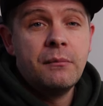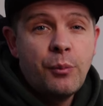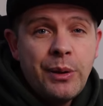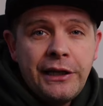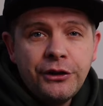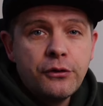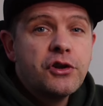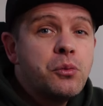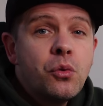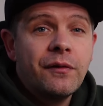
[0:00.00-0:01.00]
But Pete, don't
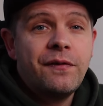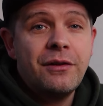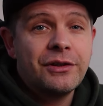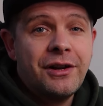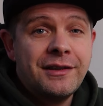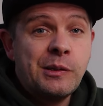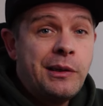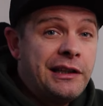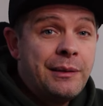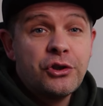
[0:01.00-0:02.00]
smaller file sizes
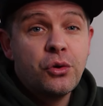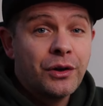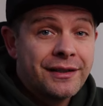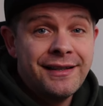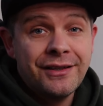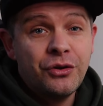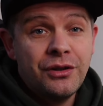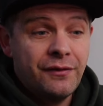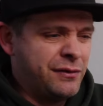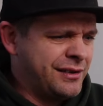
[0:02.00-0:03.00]
mean the image quality isn't good
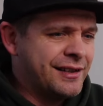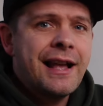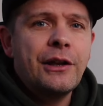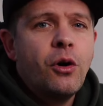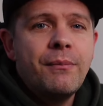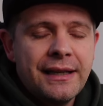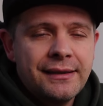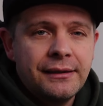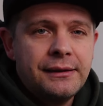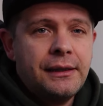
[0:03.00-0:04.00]
enough, and does that not
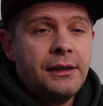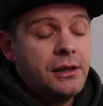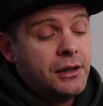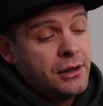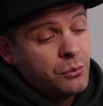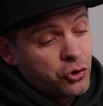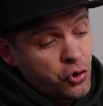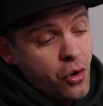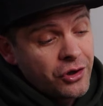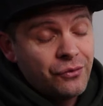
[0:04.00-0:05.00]
matter? And the
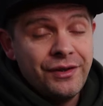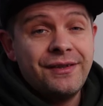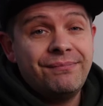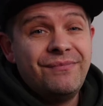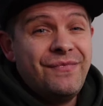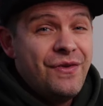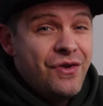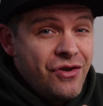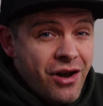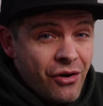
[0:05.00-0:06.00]
short answer is
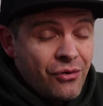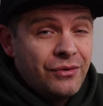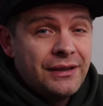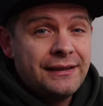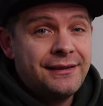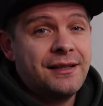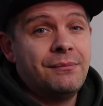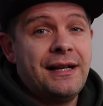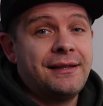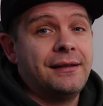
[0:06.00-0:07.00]
no, it doesn't
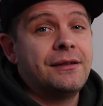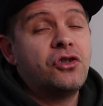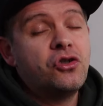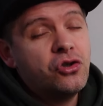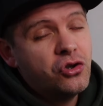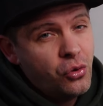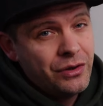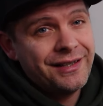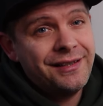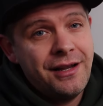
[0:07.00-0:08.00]
matter, to an
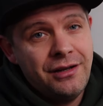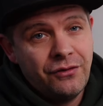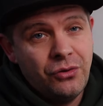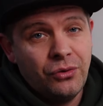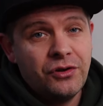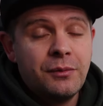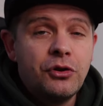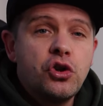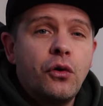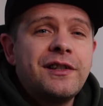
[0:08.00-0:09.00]
extent of course. The
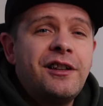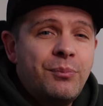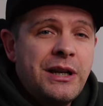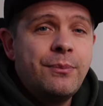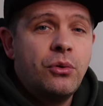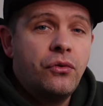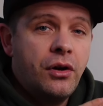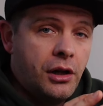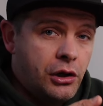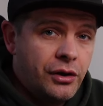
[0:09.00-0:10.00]
majority of people
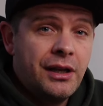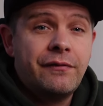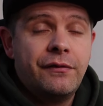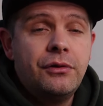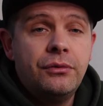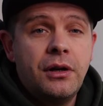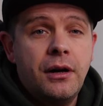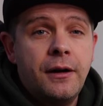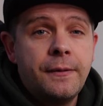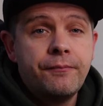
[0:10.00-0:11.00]
that are looking for a new
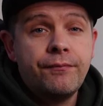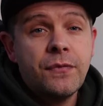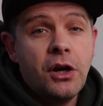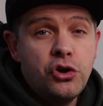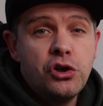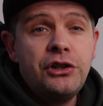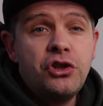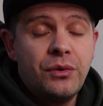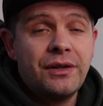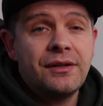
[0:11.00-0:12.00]
car are usually
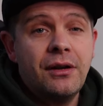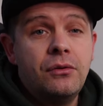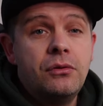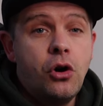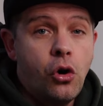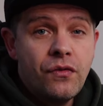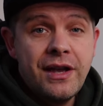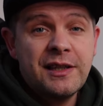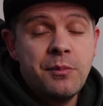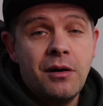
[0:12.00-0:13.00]
doing so on
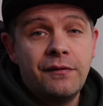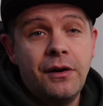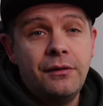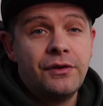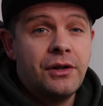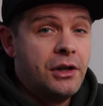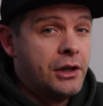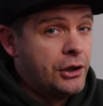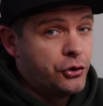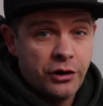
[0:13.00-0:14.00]
their smartphones
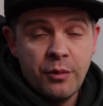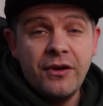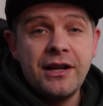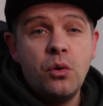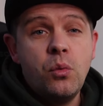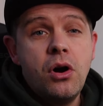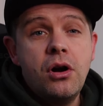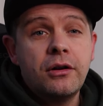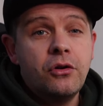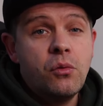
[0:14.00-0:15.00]
during a break at
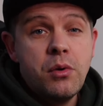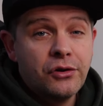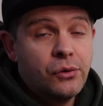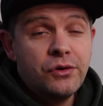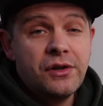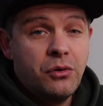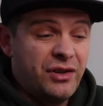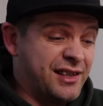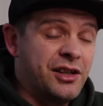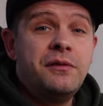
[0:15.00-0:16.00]
work or whilst also on
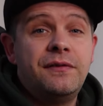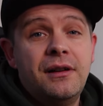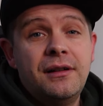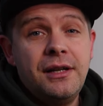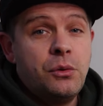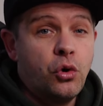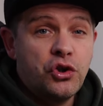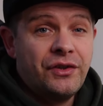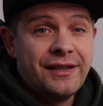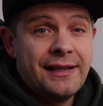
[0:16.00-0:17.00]
the sofa
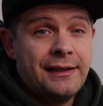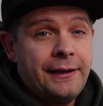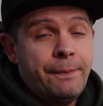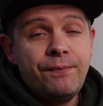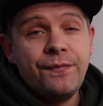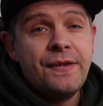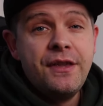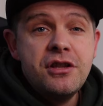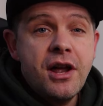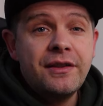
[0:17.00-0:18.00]
watching the telly.
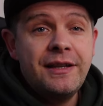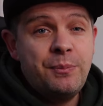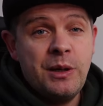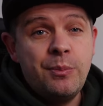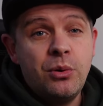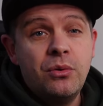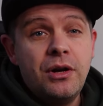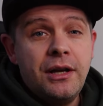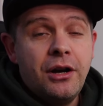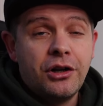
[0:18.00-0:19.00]
None of these people
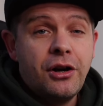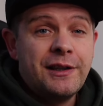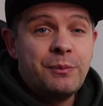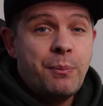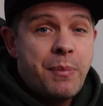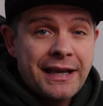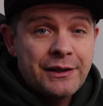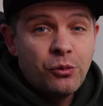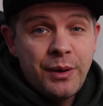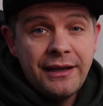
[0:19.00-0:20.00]
are going to be
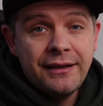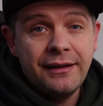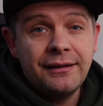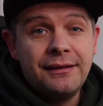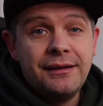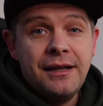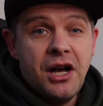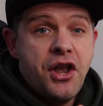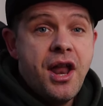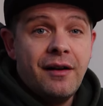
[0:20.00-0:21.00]
pixel peaking
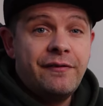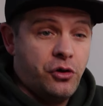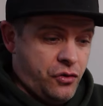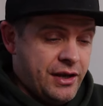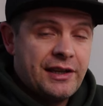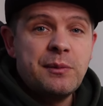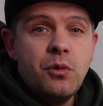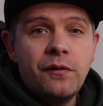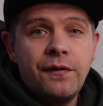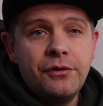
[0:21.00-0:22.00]
enough on their
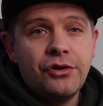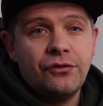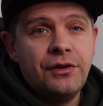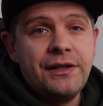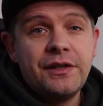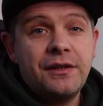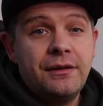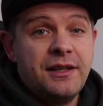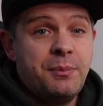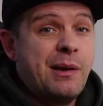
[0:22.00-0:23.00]
small phone screens
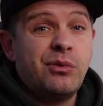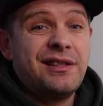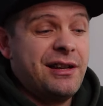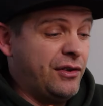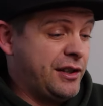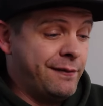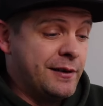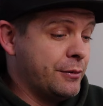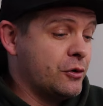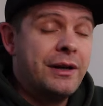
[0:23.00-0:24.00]
to be able to tell the
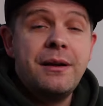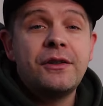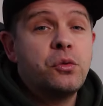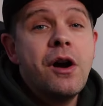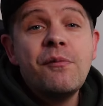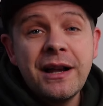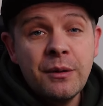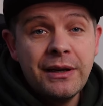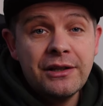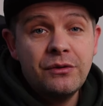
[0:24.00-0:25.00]
difference between a 12
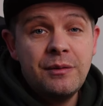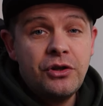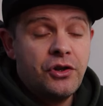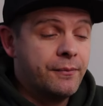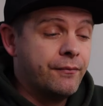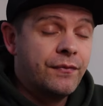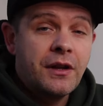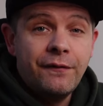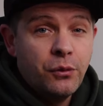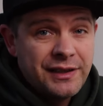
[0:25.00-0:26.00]
megapixel image,
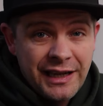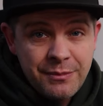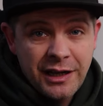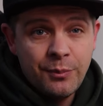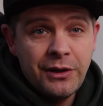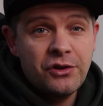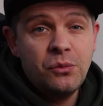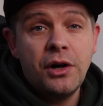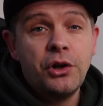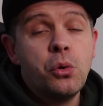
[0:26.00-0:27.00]
a 48
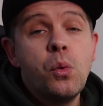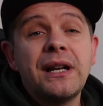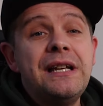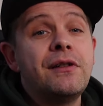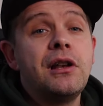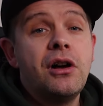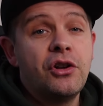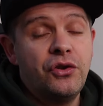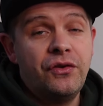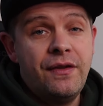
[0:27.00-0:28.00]
megapixel one even
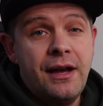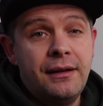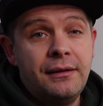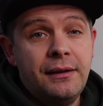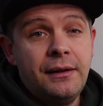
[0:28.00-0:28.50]
larger than that.